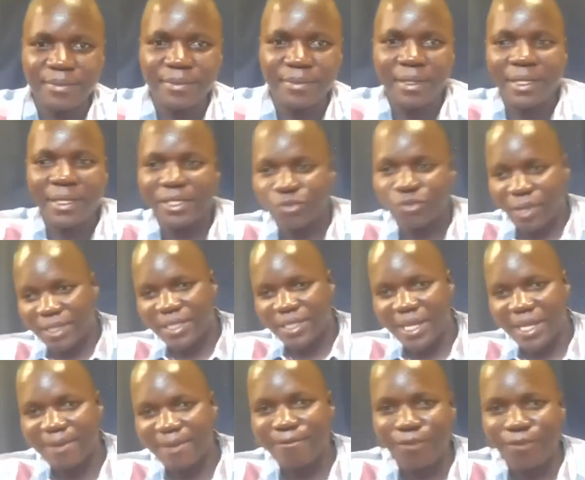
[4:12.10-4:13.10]
It's your
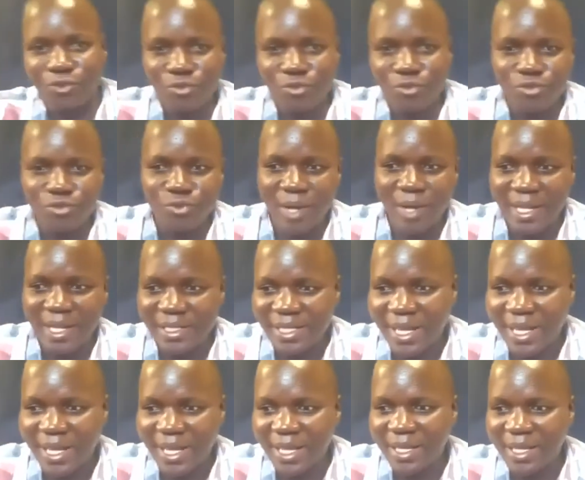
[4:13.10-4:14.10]
turn for you to
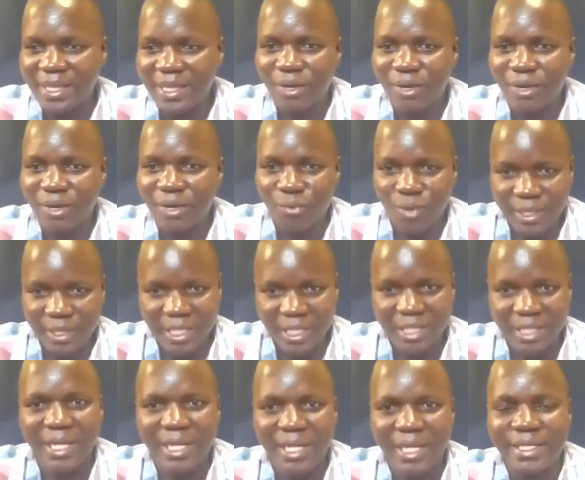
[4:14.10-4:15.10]
answer the
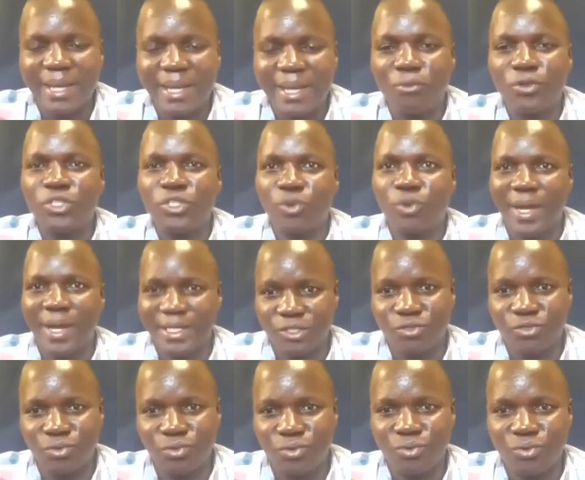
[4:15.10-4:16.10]
questions that I'm going to ask
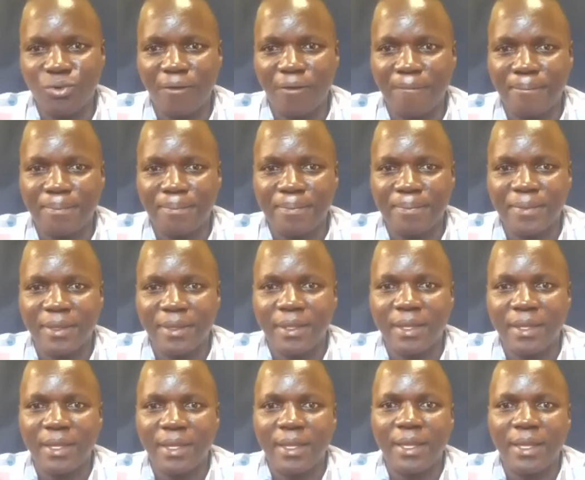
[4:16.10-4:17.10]
to you.
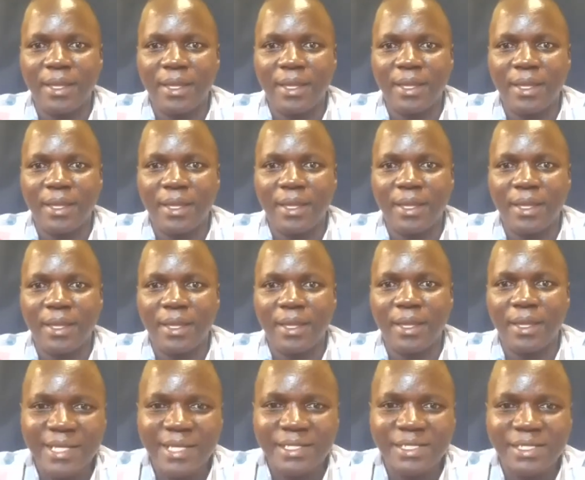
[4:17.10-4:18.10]
On the
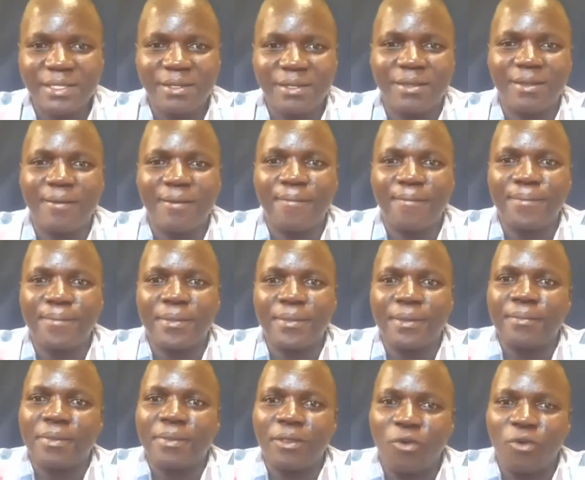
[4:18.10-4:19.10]
slides,
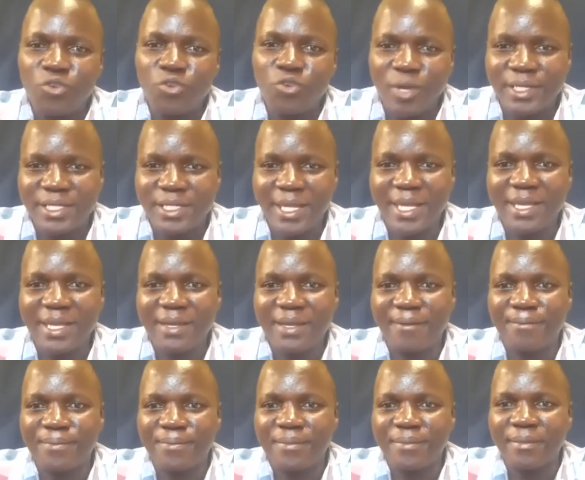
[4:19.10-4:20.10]
on your turn,
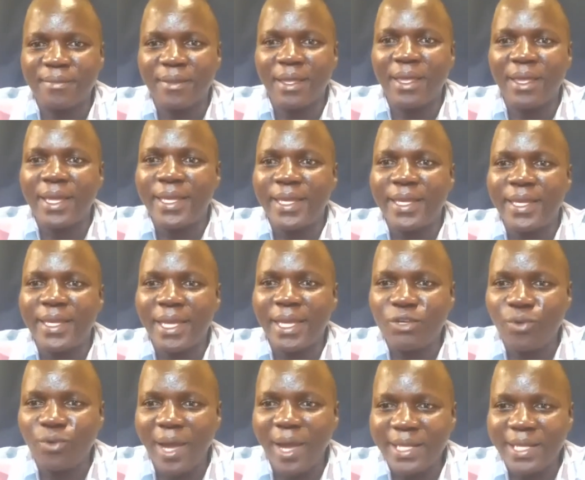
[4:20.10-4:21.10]
can
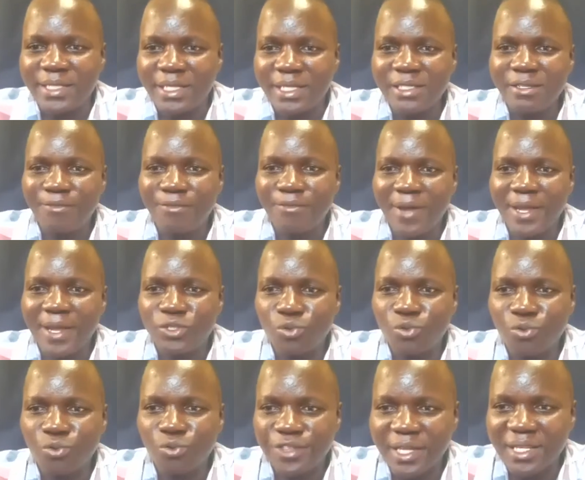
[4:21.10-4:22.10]
you identify
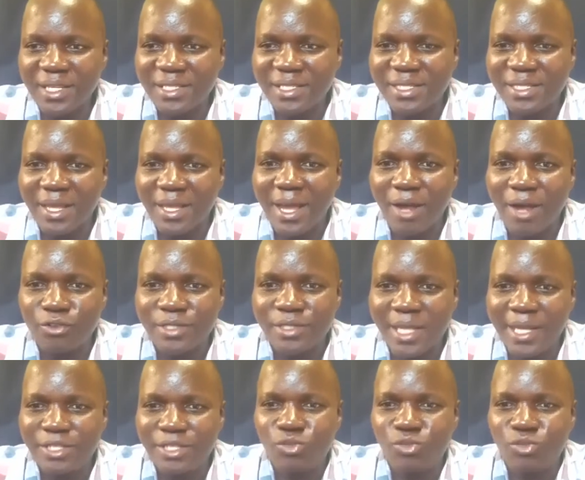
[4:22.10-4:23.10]
2 things
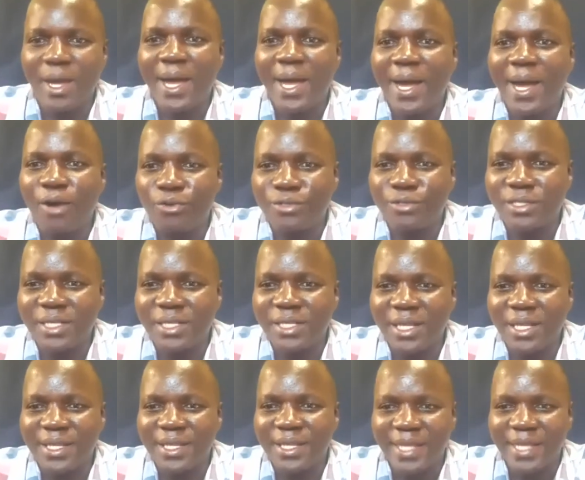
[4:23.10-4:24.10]
outside your house
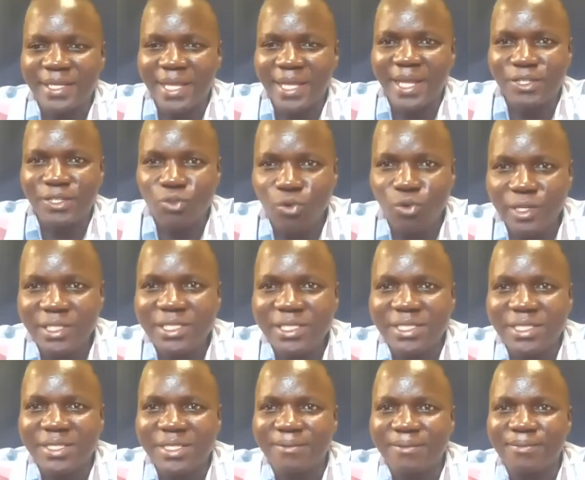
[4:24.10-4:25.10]
that are
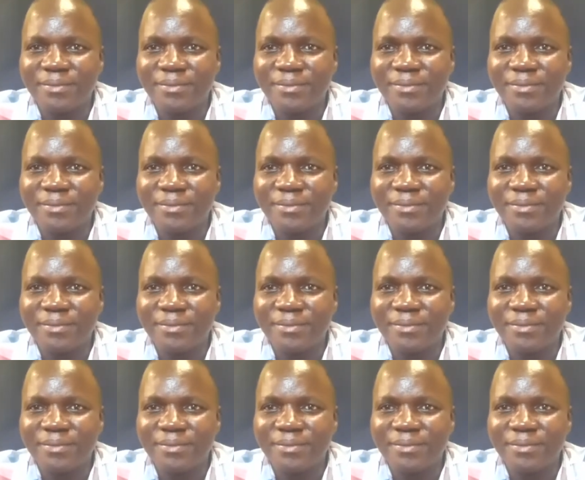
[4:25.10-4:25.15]
solids?